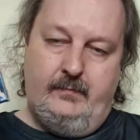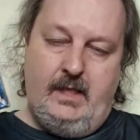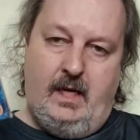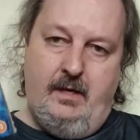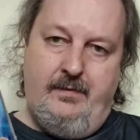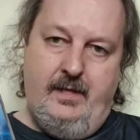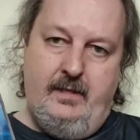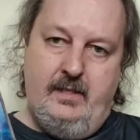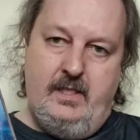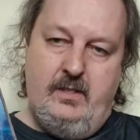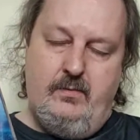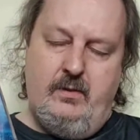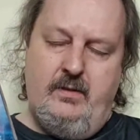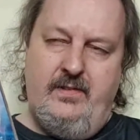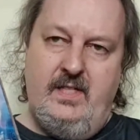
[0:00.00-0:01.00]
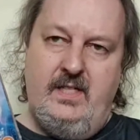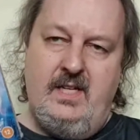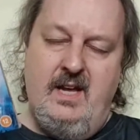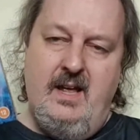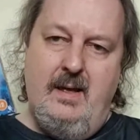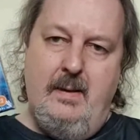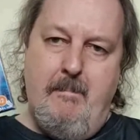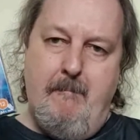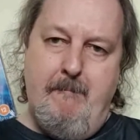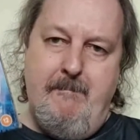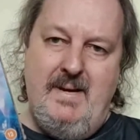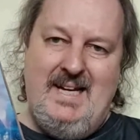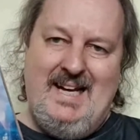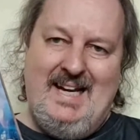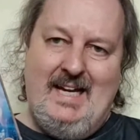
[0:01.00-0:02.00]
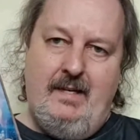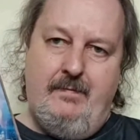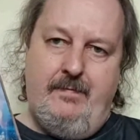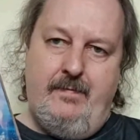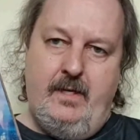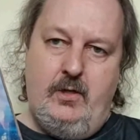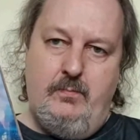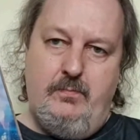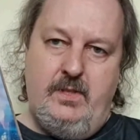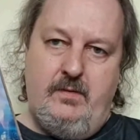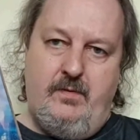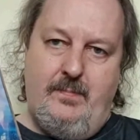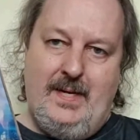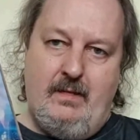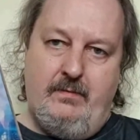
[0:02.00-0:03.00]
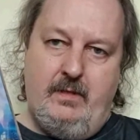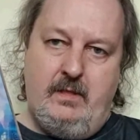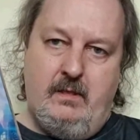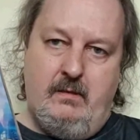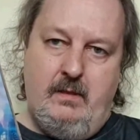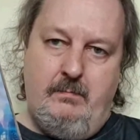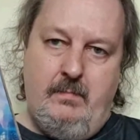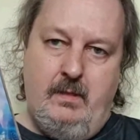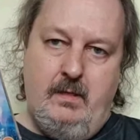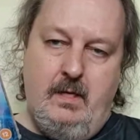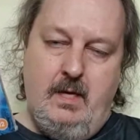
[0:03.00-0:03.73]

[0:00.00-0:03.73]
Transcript: I think this is one of his middling films of about the time.